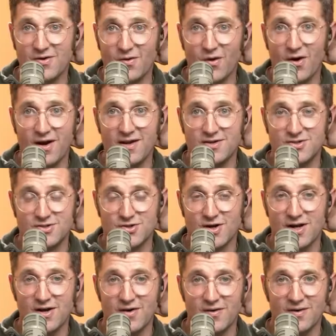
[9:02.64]
Uari
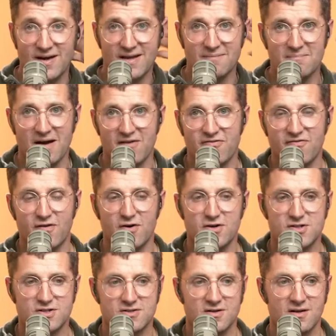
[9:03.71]
Trail. And my
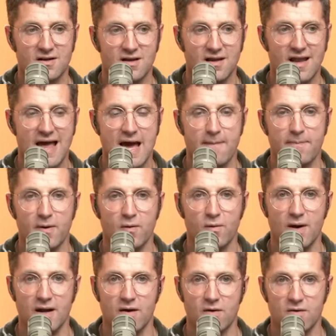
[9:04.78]
first lap
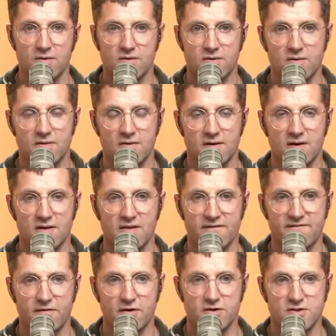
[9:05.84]
around uh, the
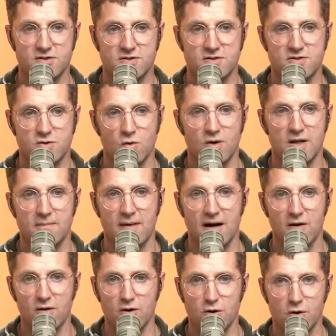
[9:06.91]
first twenty
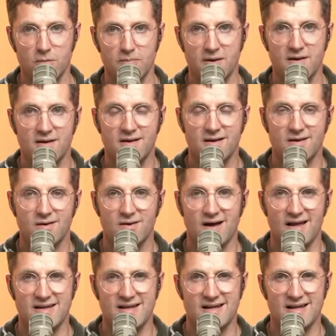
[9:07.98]
mile loop,
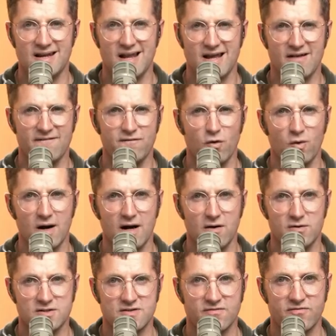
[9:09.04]
I did it in like four
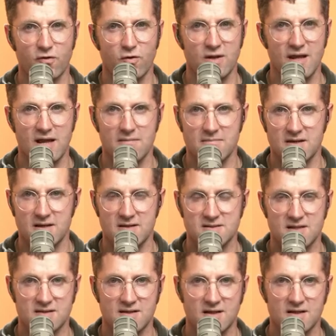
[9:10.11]
hours and forty-eight
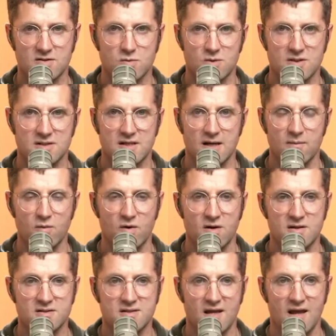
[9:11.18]
minutes, I think is what the time
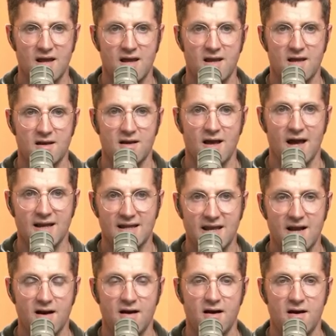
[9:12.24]
was. And I
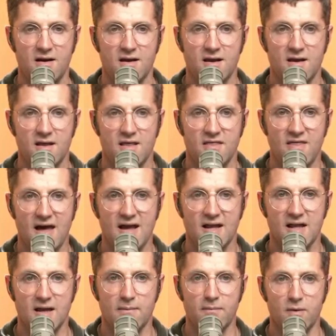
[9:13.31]
carried that
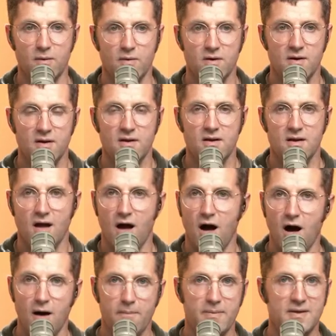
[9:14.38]
gimbal
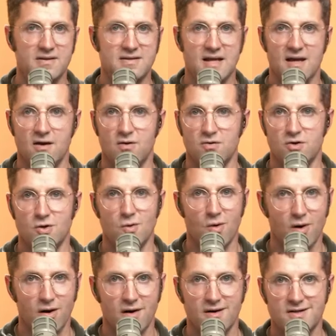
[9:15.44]
up and down
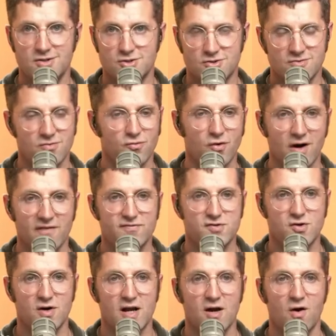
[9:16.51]
Uari's rough
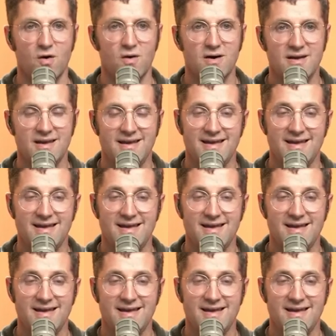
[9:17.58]
trail,